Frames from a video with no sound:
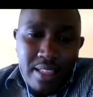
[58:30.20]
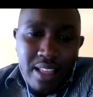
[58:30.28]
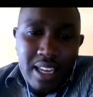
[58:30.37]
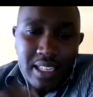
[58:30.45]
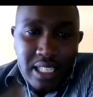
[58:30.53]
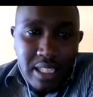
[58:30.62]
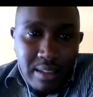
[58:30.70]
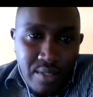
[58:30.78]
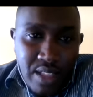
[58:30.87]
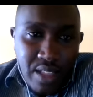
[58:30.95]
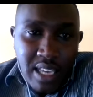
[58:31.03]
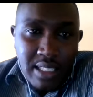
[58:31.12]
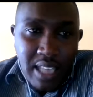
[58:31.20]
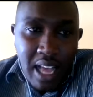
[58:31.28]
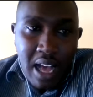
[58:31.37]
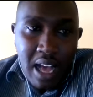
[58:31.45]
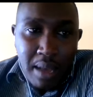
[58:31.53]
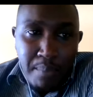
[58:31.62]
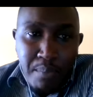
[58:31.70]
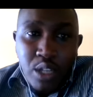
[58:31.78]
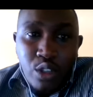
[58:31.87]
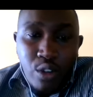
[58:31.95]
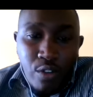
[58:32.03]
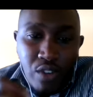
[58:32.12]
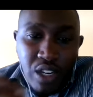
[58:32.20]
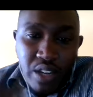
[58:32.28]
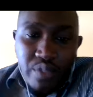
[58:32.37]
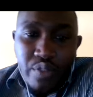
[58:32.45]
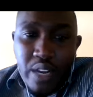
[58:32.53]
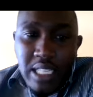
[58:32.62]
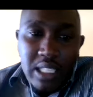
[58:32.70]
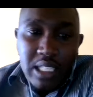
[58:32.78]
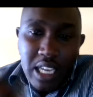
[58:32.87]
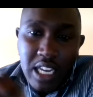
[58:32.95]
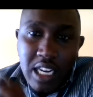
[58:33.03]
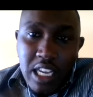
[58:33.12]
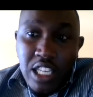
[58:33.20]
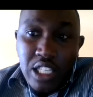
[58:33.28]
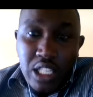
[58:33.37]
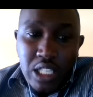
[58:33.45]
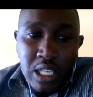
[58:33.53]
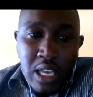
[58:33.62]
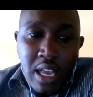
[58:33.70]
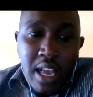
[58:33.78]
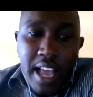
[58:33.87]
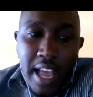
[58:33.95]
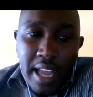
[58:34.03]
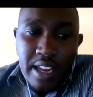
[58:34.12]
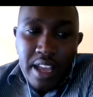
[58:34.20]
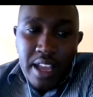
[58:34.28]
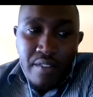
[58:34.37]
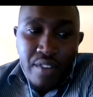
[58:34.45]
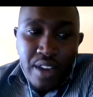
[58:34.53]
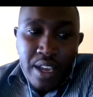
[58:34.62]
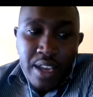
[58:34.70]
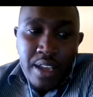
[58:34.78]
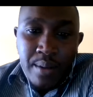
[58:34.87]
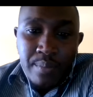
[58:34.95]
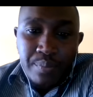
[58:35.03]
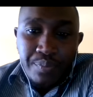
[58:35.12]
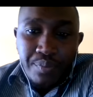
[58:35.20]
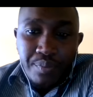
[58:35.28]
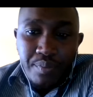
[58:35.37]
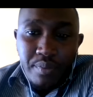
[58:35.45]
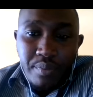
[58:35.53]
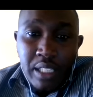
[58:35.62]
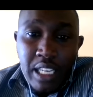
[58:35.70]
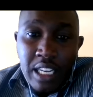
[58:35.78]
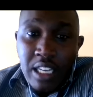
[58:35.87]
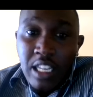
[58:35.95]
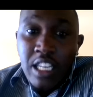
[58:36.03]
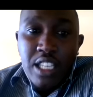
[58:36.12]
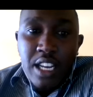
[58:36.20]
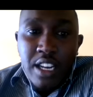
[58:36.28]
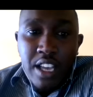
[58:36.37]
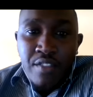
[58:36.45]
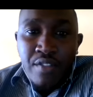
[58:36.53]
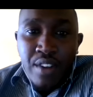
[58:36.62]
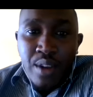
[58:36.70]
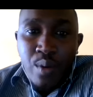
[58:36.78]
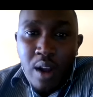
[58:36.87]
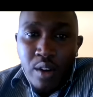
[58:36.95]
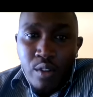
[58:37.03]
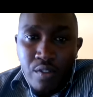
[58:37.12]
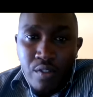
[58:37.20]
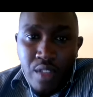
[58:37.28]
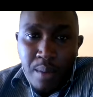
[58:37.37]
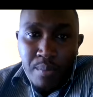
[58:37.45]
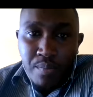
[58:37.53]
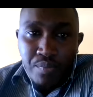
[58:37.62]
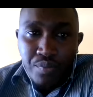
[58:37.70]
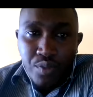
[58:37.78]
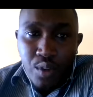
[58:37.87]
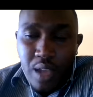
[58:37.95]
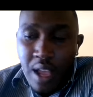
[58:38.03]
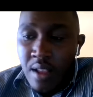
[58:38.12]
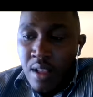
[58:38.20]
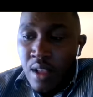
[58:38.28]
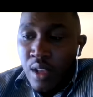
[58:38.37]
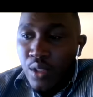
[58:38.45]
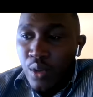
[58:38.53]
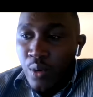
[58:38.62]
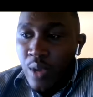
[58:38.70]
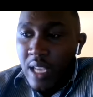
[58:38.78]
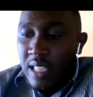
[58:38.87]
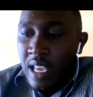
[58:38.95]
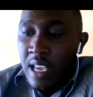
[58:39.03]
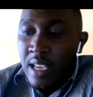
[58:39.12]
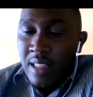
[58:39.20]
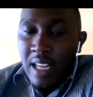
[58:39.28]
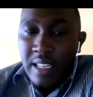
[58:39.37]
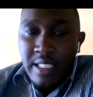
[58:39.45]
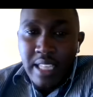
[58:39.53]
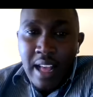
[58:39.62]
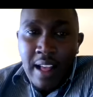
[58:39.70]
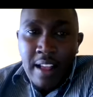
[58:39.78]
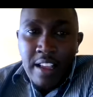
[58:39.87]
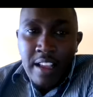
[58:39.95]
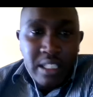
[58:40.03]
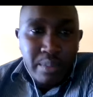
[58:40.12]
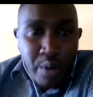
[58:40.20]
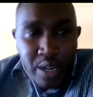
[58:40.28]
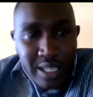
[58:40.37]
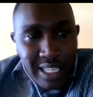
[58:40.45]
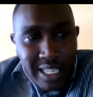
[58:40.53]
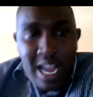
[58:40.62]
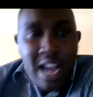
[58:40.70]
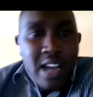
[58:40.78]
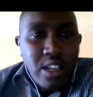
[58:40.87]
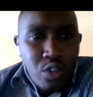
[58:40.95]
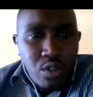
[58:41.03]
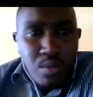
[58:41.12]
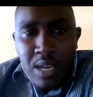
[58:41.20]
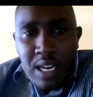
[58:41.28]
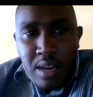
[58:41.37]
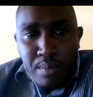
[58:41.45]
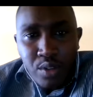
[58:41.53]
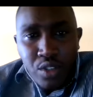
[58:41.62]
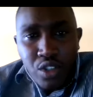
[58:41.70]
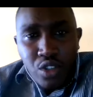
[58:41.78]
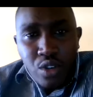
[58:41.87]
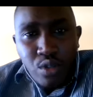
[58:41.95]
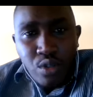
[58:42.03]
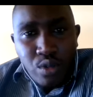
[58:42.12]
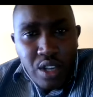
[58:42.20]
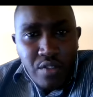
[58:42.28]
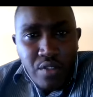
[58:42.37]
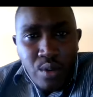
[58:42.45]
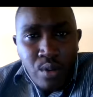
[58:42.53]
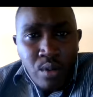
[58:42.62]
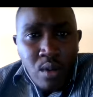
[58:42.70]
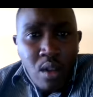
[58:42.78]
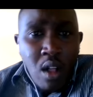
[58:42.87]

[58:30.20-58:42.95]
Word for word: that there's a bit of difference in each and every in each and every one of them okay so we are saying that uh, each point here should be in a position to give you